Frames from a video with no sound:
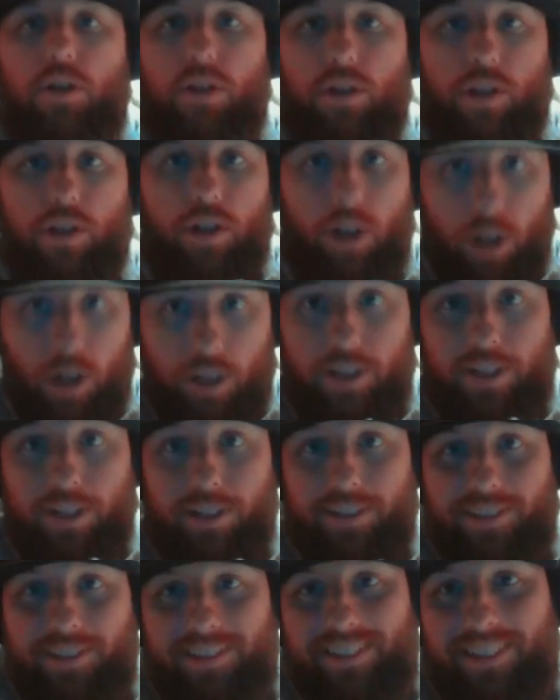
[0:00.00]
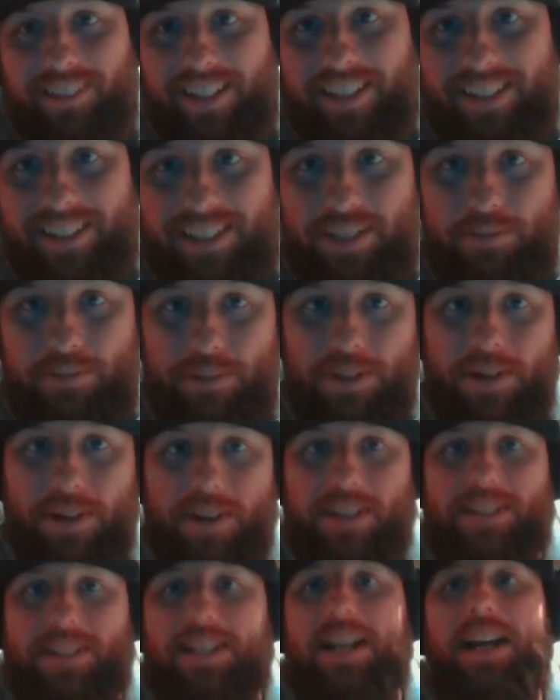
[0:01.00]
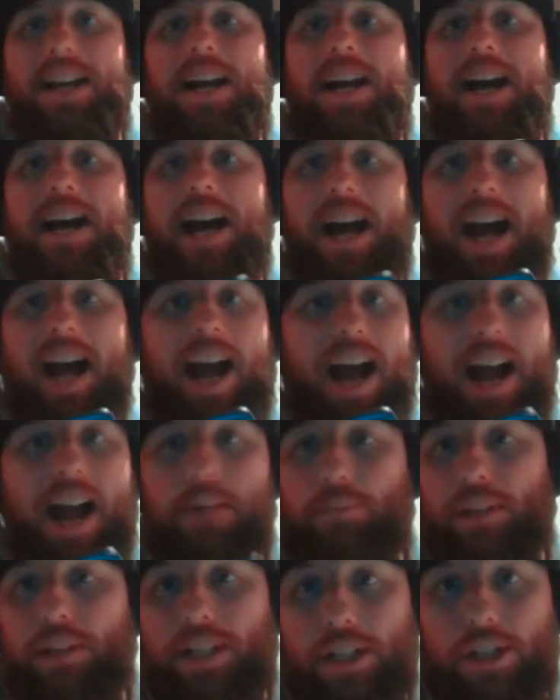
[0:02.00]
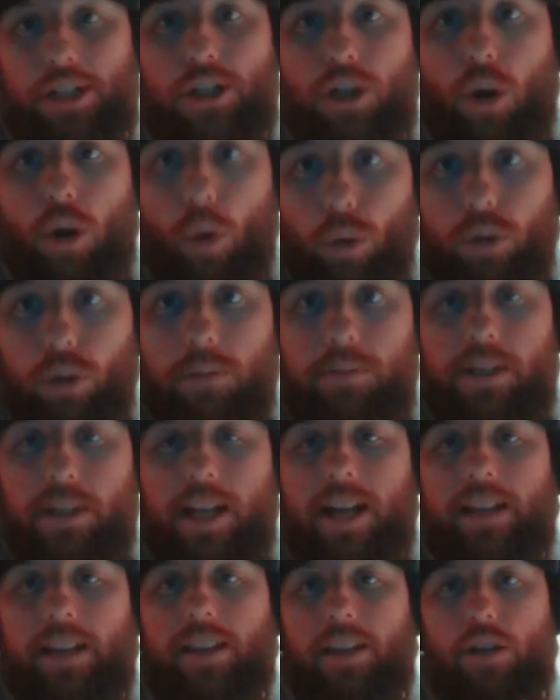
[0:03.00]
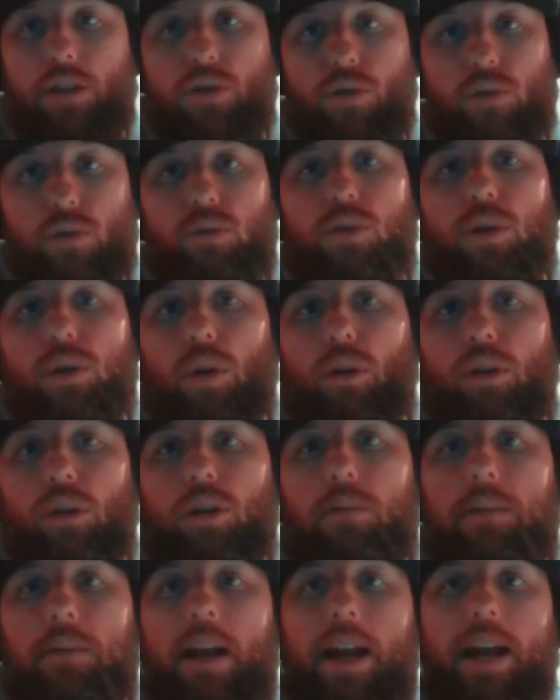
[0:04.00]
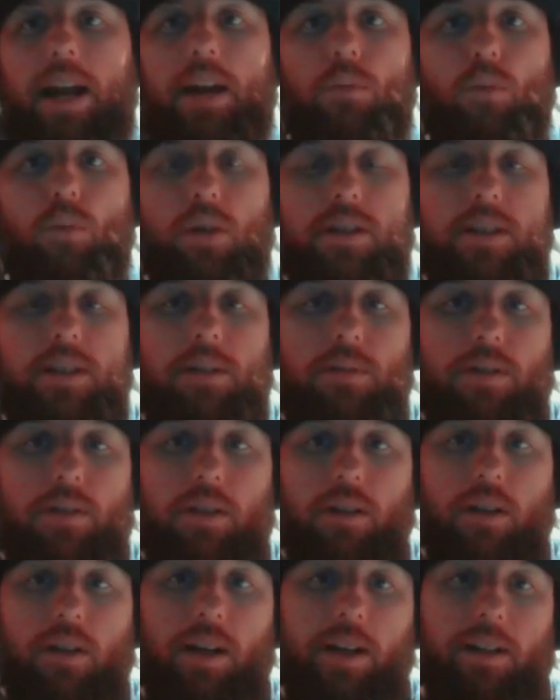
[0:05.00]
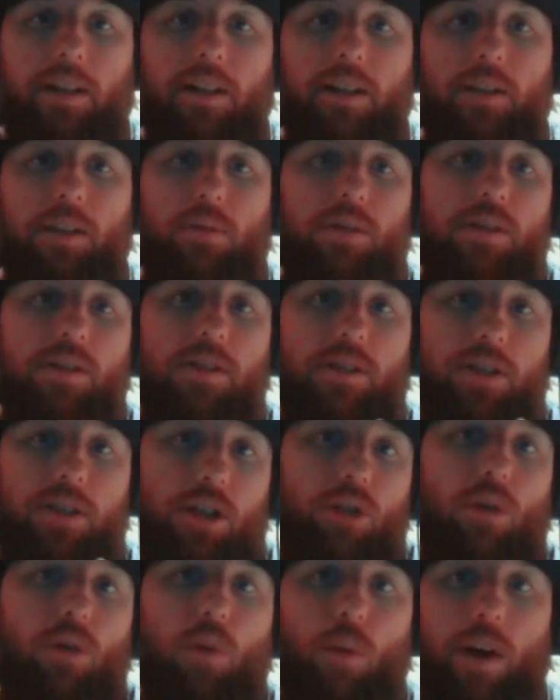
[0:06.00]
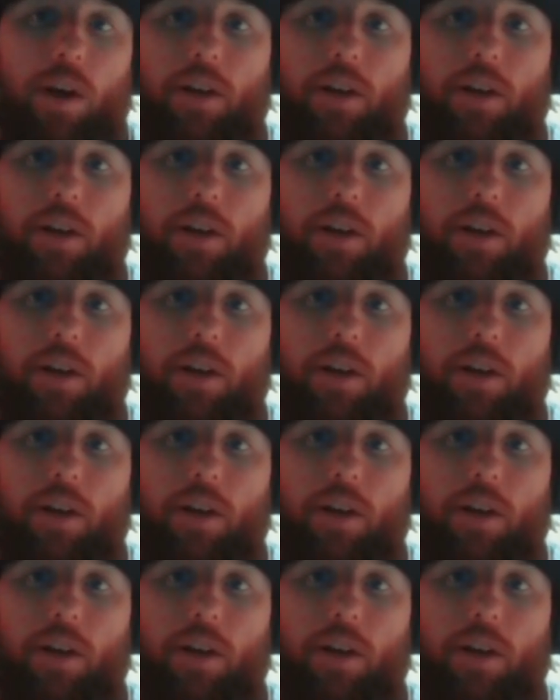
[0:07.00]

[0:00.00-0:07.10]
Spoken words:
cooked. Like, let's be honest. I played a Golem deck, the new Golem, and once he was online, there was zero way